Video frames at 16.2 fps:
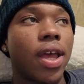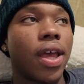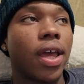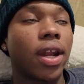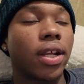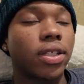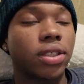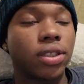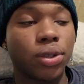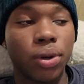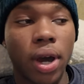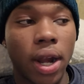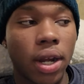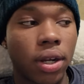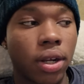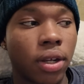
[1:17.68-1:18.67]
and I still
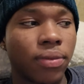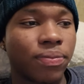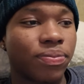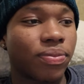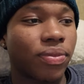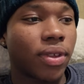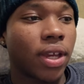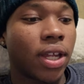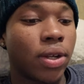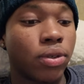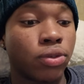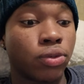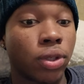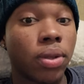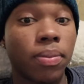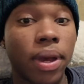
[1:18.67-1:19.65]
got it done, and it
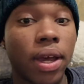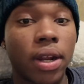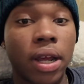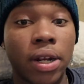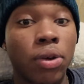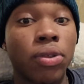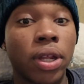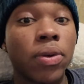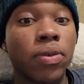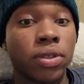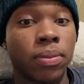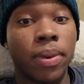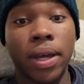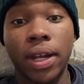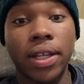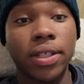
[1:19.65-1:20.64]
was really bad. I know that it was a
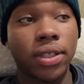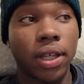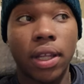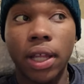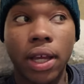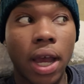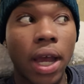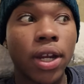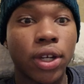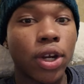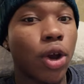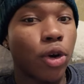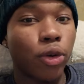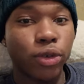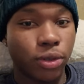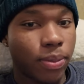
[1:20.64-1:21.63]
bad essay. Like, I
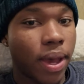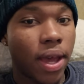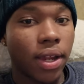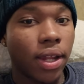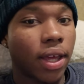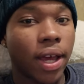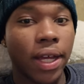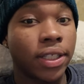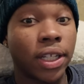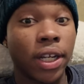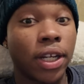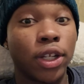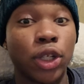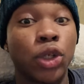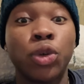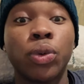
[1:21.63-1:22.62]
know it was bad. Like, I
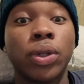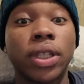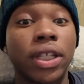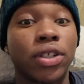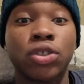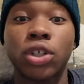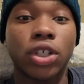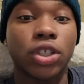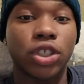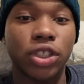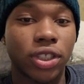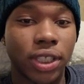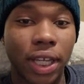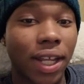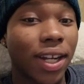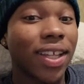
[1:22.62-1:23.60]
didn't do what the instructions
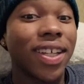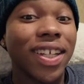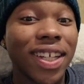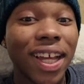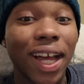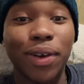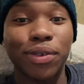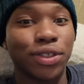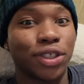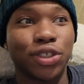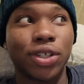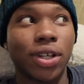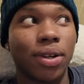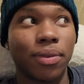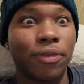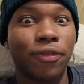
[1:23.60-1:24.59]
said. I was just
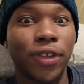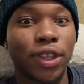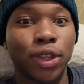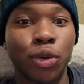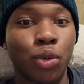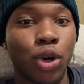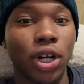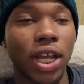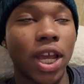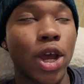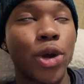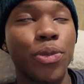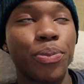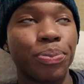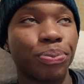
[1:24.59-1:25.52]
trying to fit the word count.